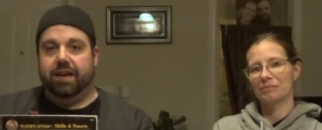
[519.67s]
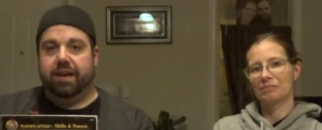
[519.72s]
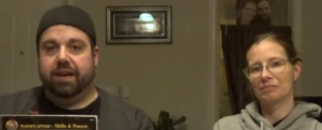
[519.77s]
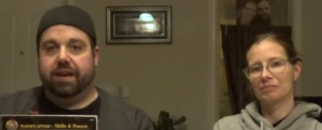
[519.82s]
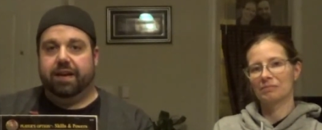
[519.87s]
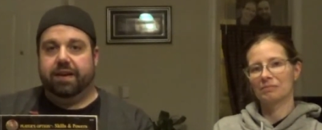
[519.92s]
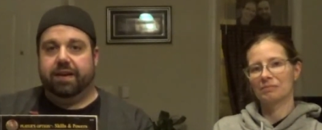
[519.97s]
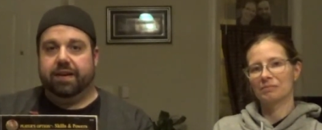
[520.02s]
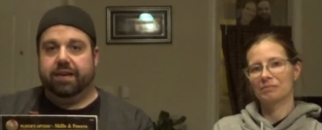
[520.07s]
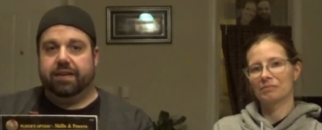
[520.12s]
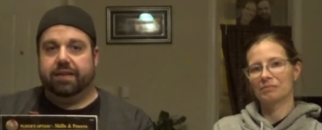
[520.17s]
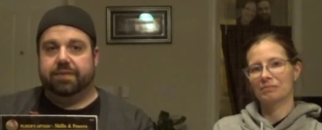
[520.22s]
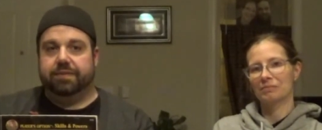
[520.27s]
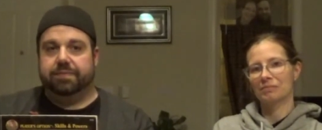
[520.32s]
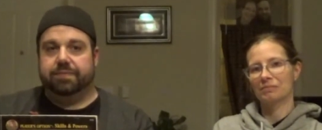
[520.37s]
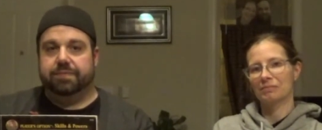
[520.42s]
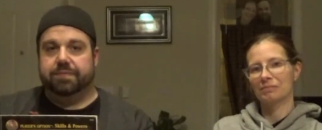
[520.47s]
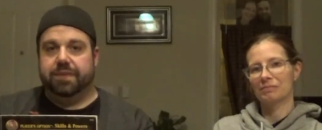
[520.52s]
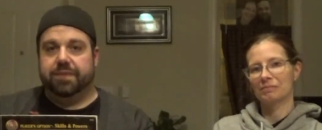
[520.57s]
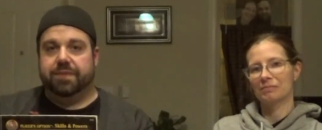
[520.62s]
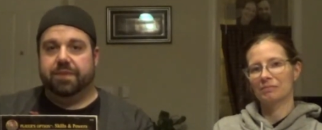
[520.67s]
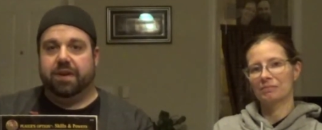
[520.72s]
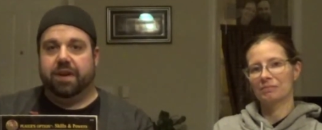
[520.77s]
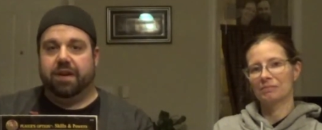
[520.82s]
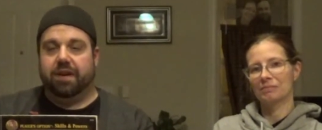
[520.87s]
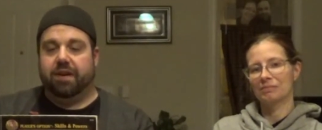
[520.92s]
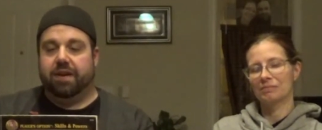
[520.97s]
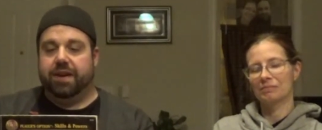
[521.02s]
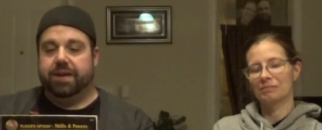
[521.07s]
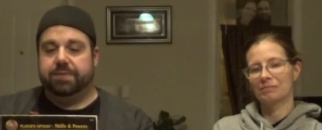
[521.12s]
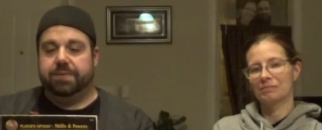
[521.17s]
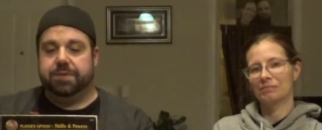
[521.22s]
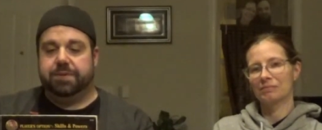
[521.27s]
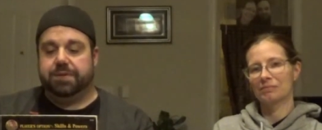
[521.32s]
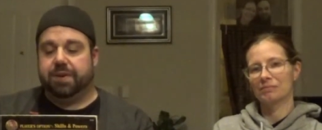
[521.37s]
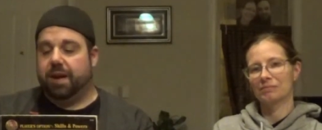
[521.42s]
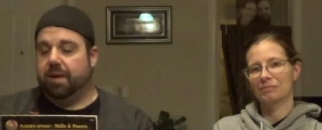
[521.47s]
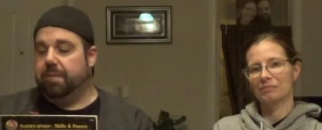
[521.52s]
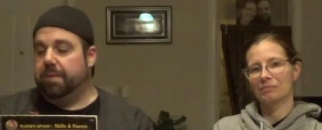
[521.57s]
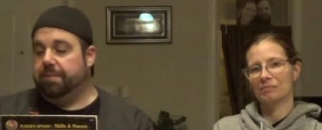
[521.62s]
Speaker 1: uh, if you're not already a
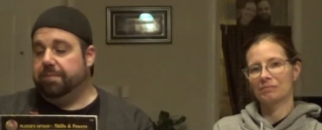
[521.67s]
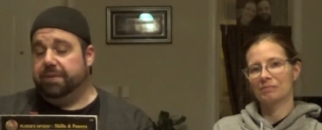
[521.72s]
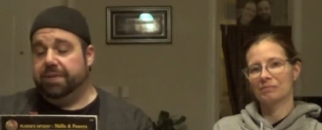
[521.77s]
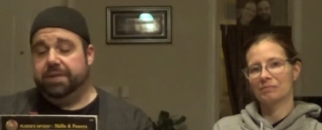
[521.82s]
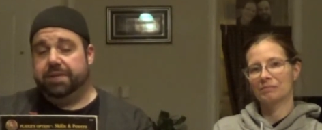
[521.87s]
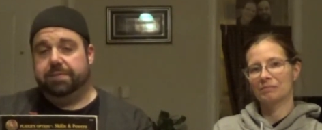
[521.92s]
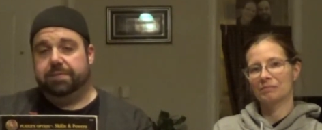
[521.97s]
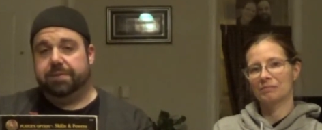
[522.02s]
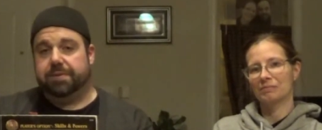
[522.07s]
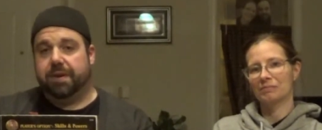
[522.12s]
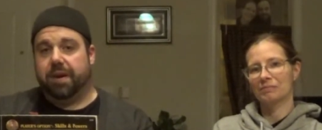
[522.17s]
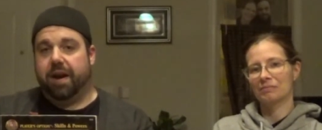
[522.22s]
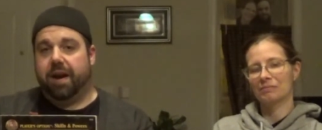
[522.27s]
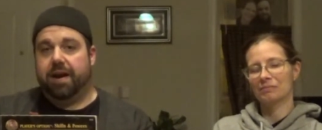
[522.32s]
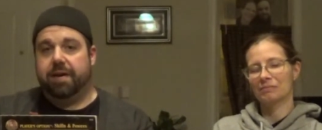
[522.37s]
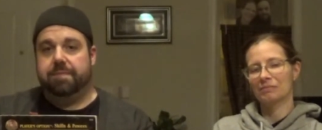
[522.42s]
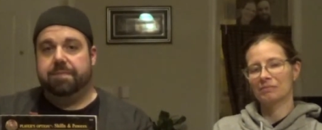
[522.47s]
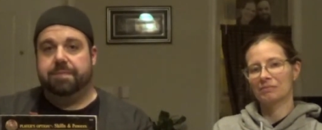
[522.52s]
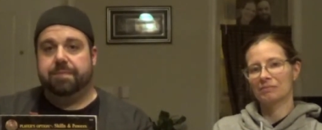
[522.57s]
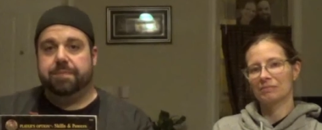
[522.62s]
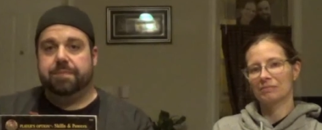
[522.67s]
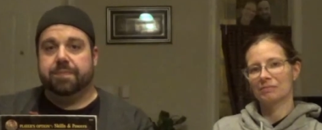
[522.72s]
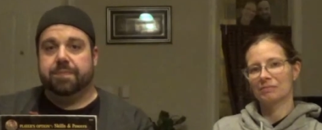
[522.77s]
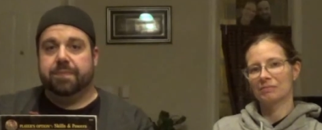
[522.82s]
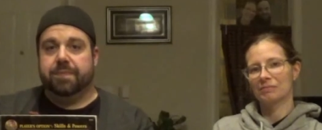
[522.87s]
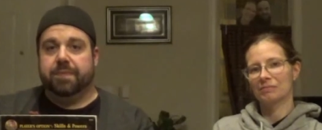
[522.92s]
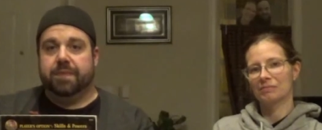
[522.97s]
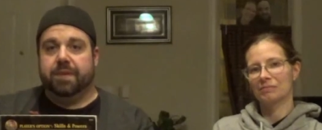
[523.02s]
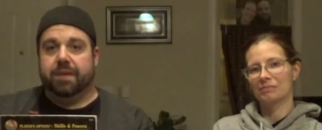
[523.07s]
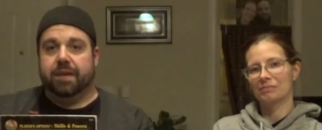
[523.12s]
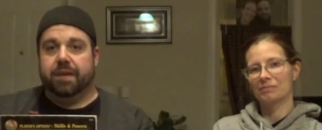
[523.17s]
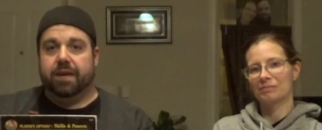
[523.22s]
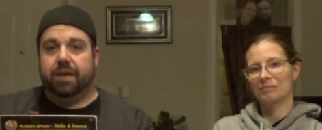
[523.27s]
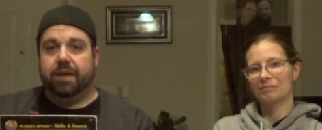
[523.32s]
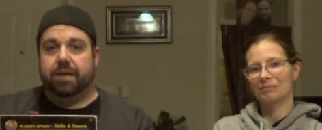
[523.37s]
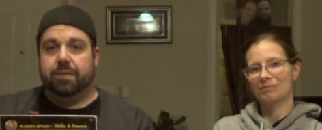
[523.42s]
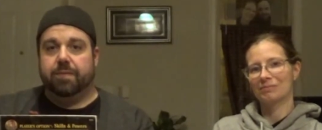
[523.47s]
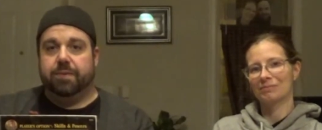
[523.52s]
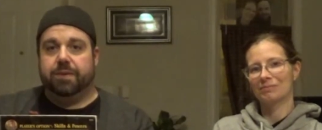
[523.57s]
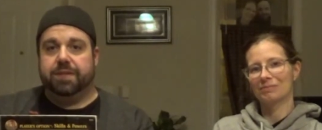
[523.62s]
subscriber, please subscribe.
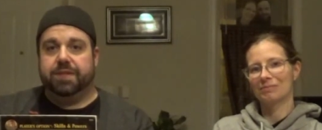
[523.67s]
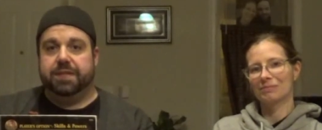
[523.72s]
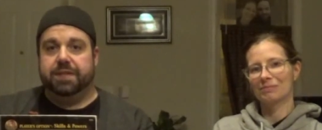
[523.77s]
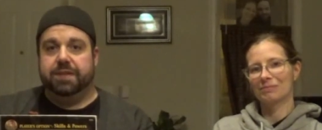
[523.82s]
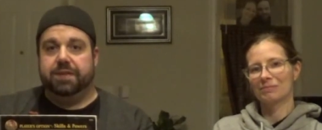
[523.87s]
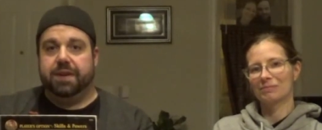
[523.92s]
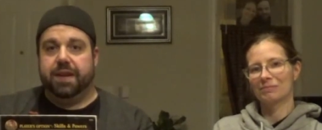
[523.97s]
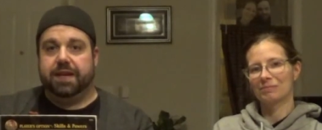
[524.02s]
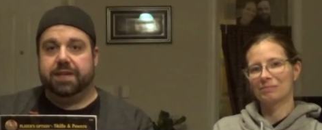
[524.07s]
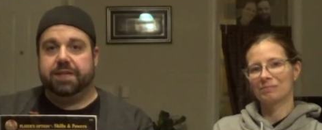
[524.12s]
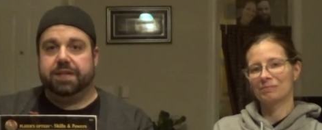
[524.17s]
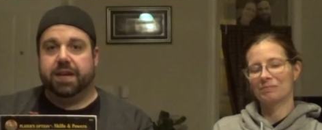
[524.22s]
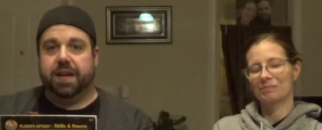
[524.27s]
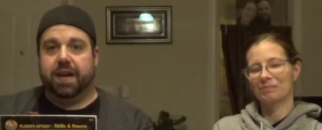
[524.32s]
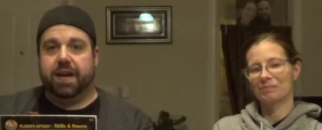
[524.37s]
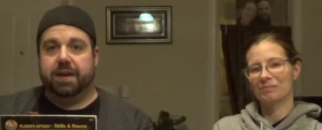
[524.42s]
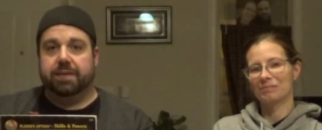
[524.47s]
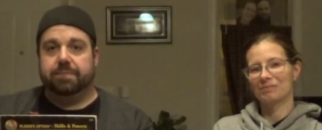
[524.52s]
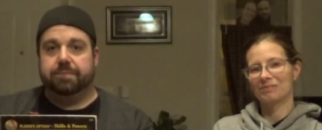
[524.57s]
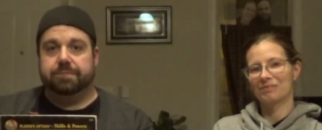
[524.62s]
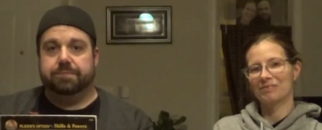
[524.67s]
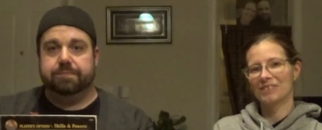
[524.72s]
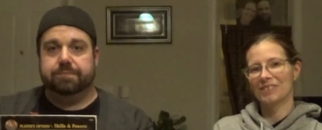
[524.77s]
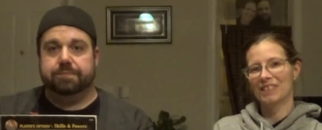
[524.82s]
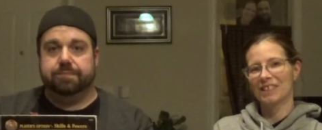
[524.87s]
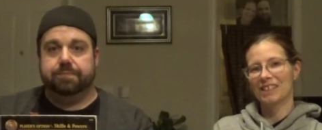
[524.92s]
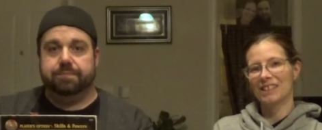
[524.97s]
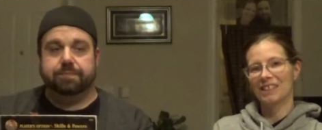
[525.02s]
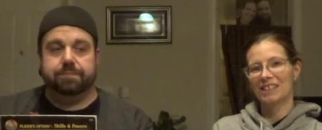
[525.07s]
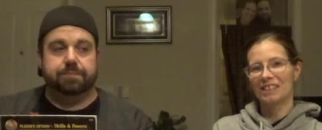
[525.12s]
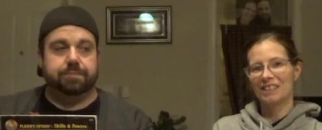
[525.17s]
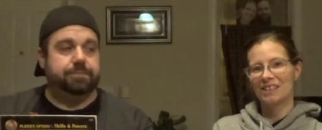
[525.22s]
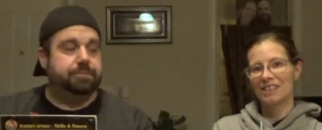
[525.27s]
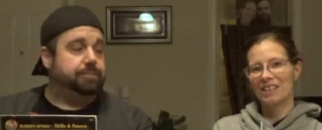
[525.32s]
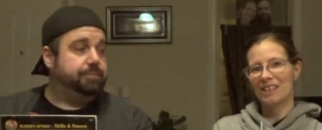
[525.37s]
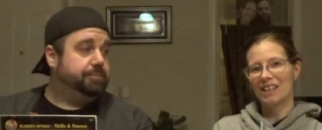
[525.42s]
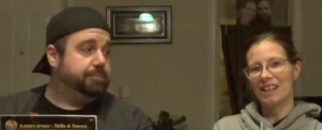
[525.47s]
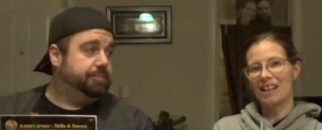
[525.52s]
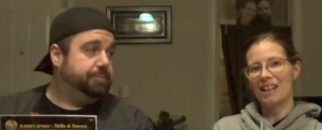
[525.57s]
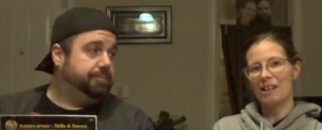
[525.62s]
And we'll see you next time.
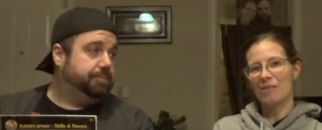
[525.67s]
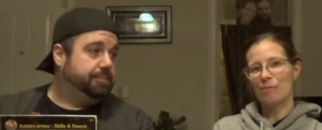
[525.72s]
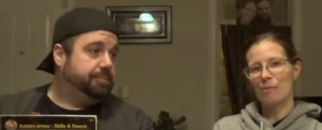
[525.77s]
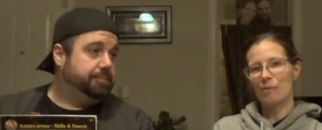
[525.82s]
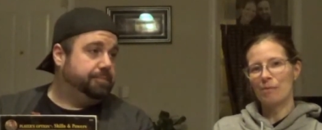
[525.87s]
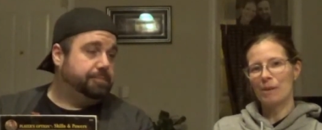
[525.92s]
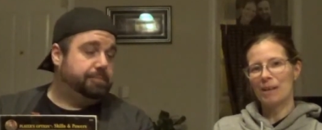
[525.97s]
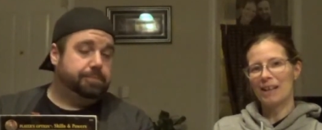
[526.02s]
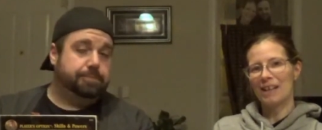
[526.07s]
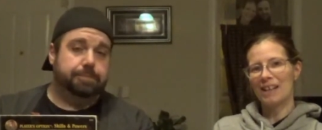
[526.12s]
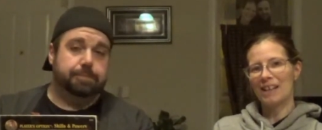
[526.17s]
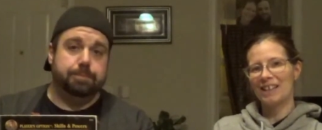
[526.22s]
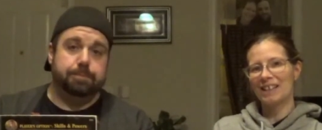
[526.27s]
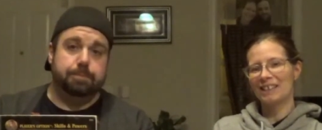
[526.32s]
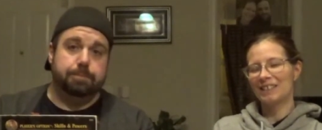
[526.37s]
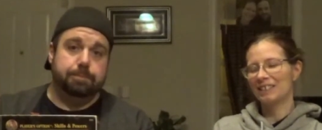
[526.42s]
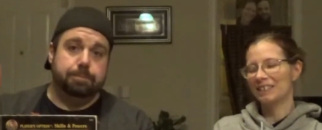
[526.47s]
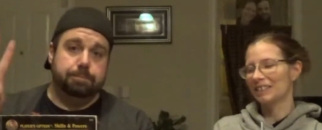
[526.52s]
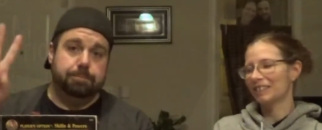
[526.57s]
Speaker 2: Good night, everybody.